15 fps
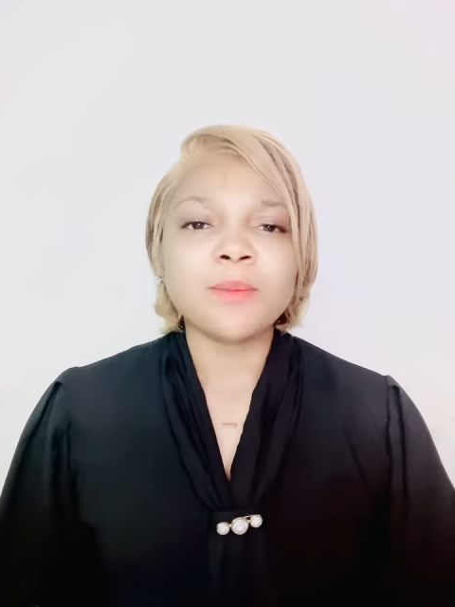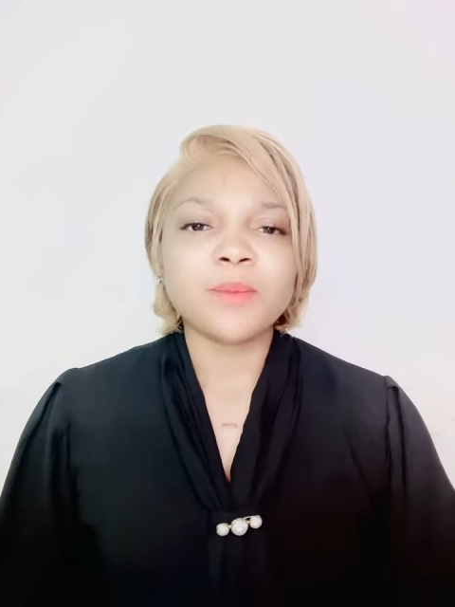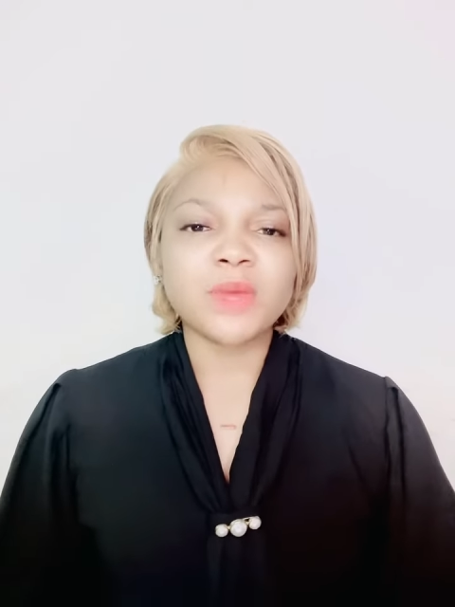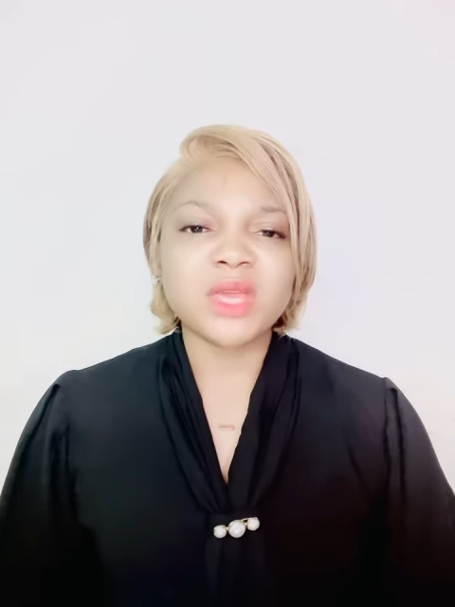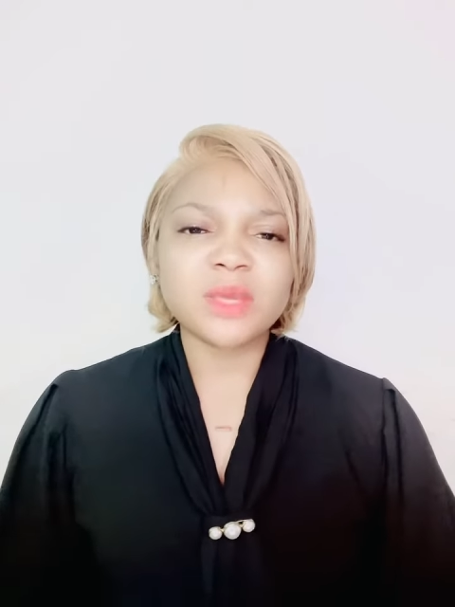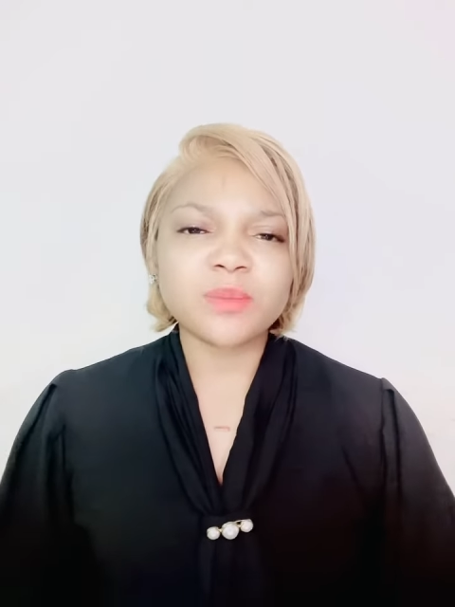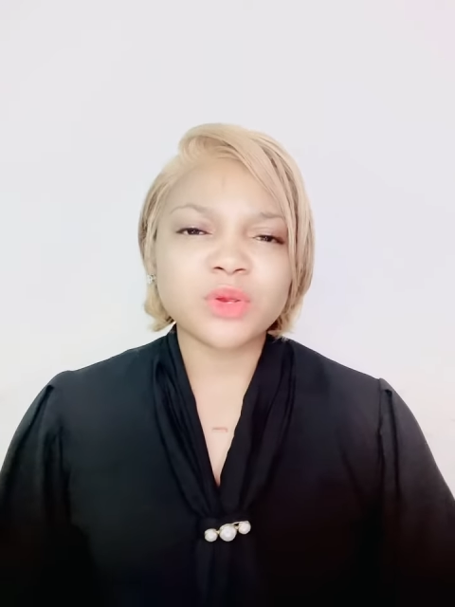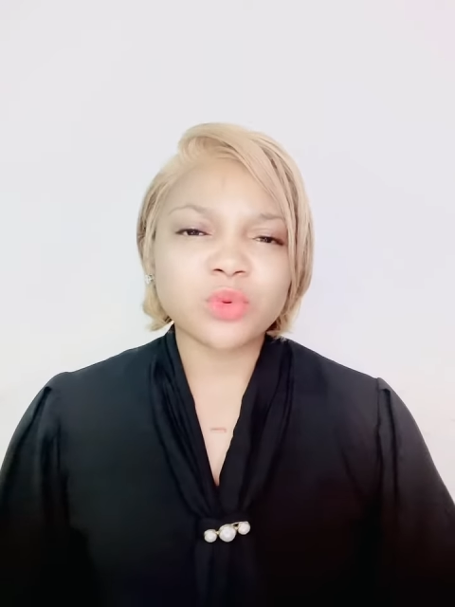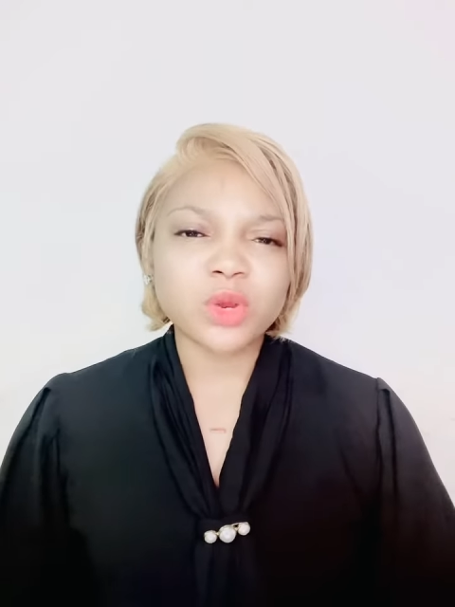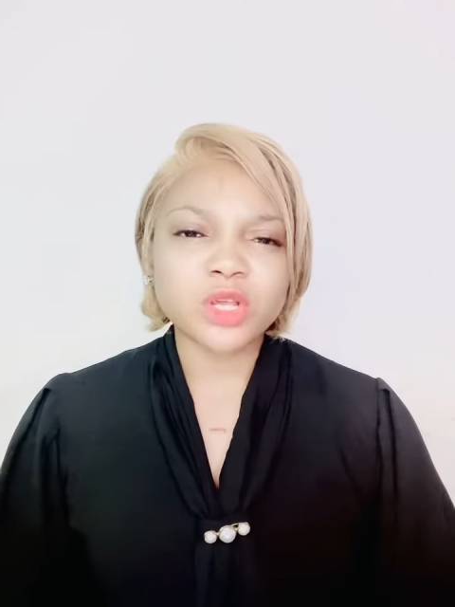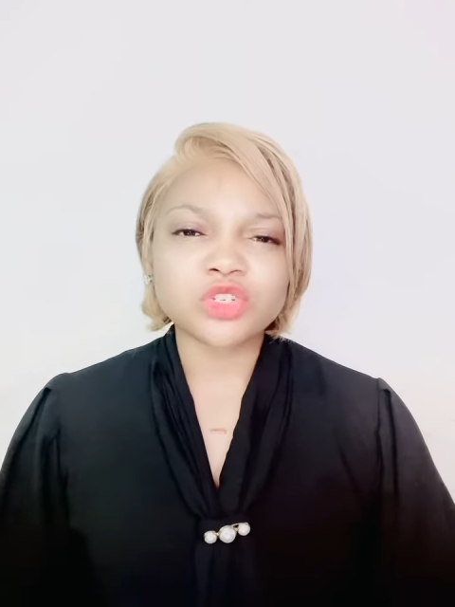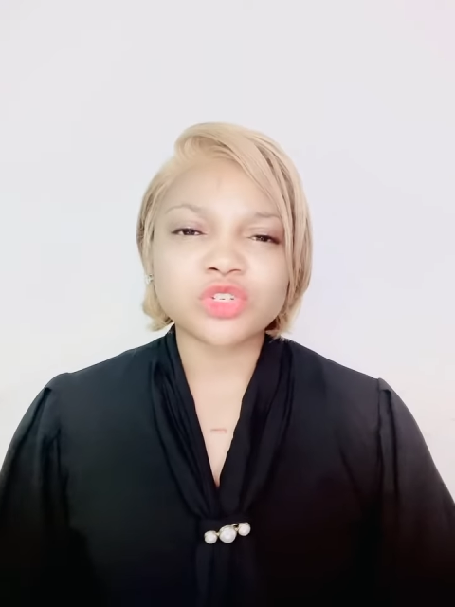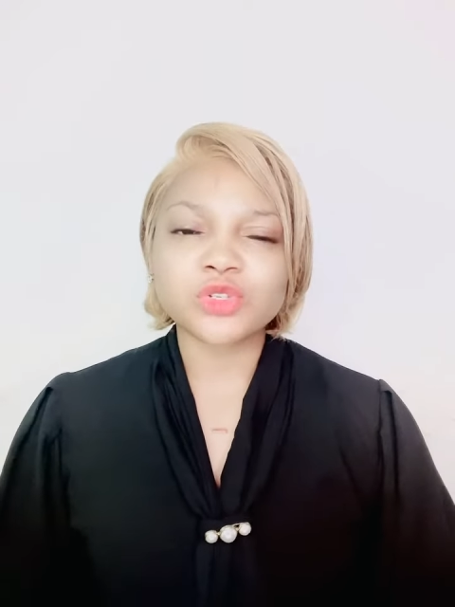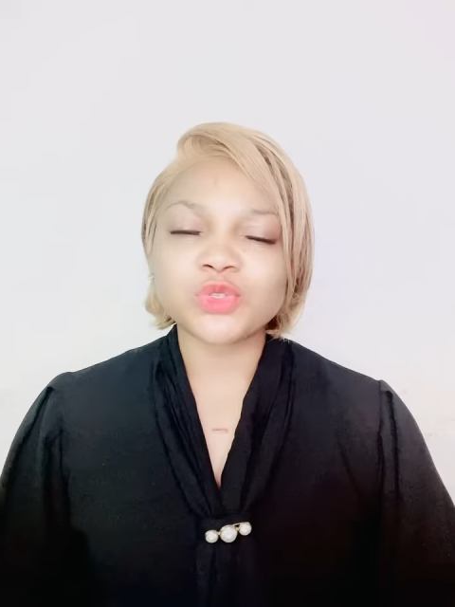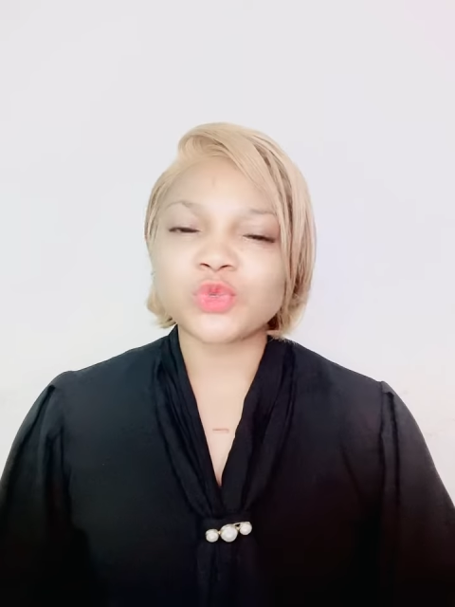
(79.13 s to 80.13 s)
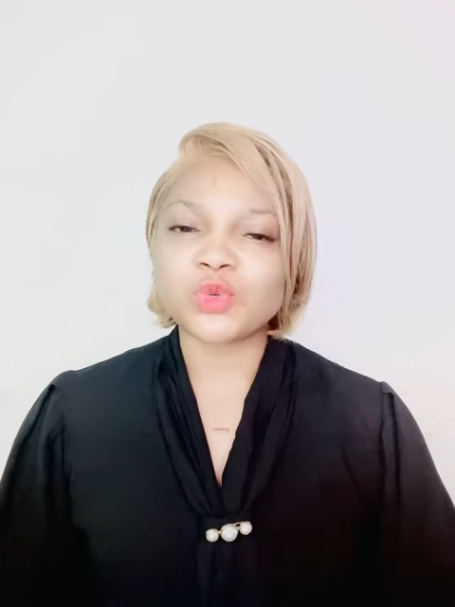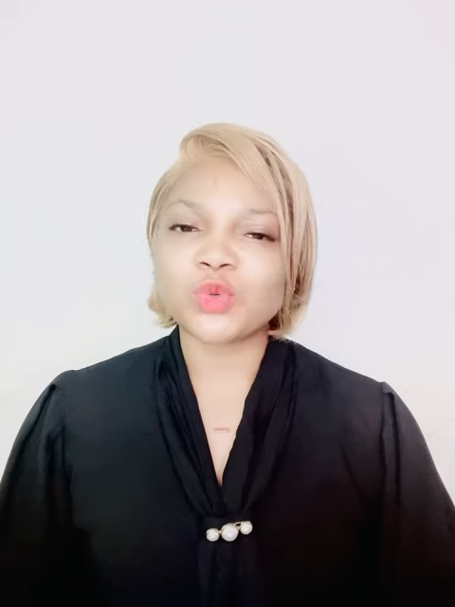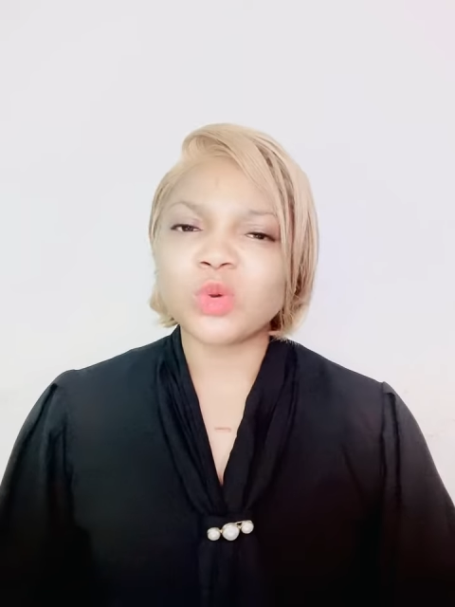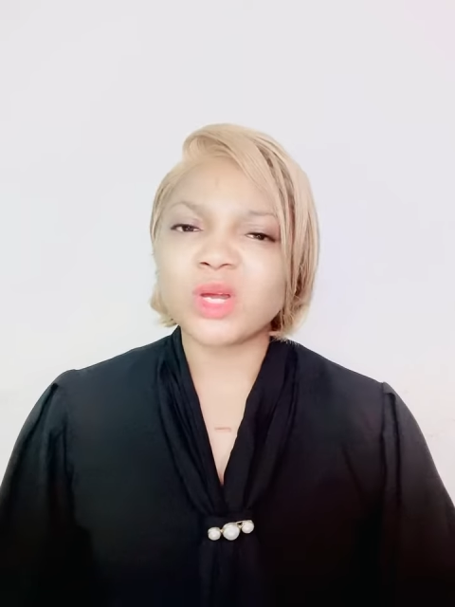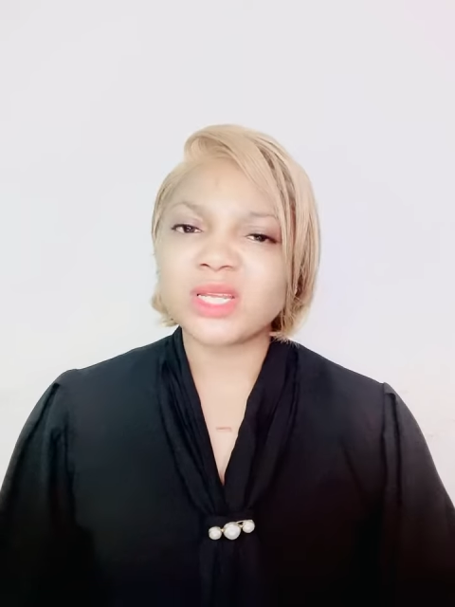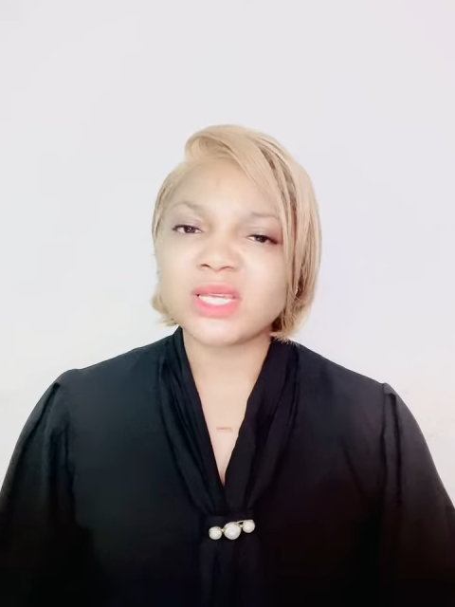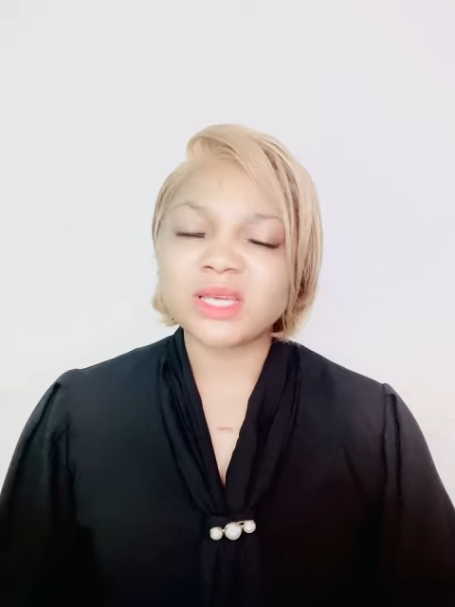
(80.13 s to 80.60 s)
May he be gracious to
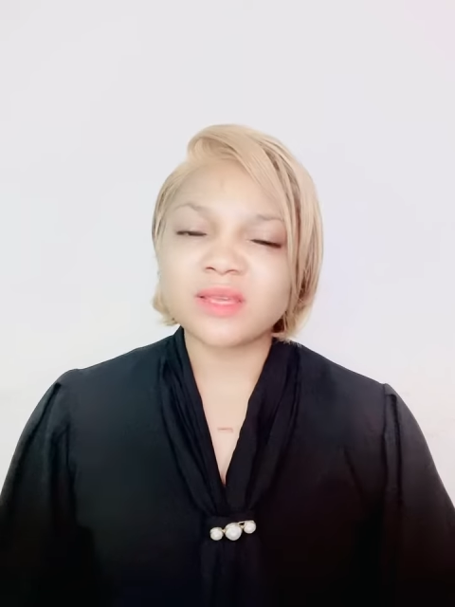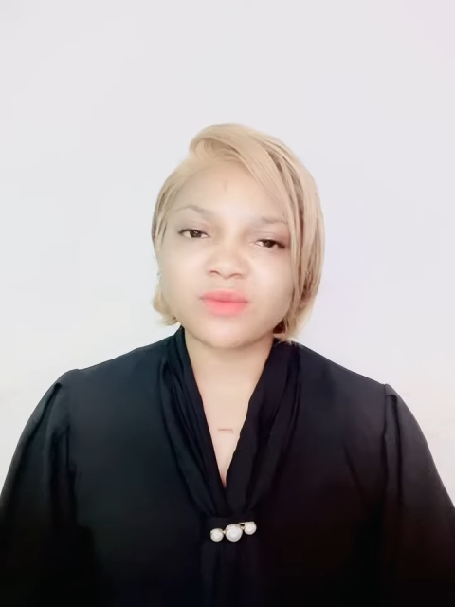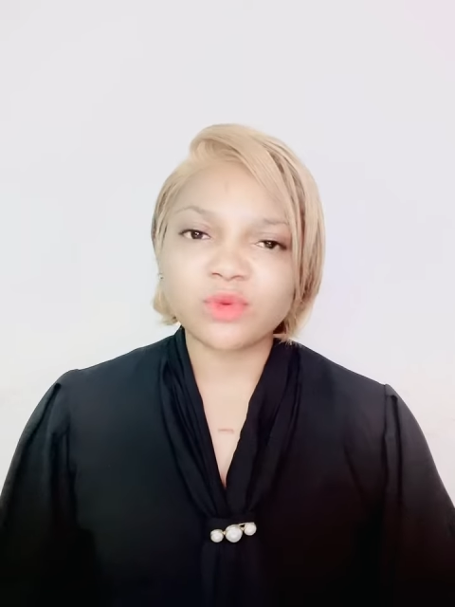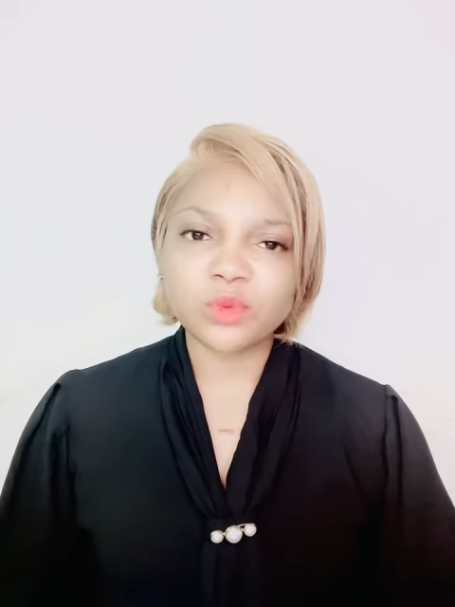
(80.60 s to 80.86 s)
you and give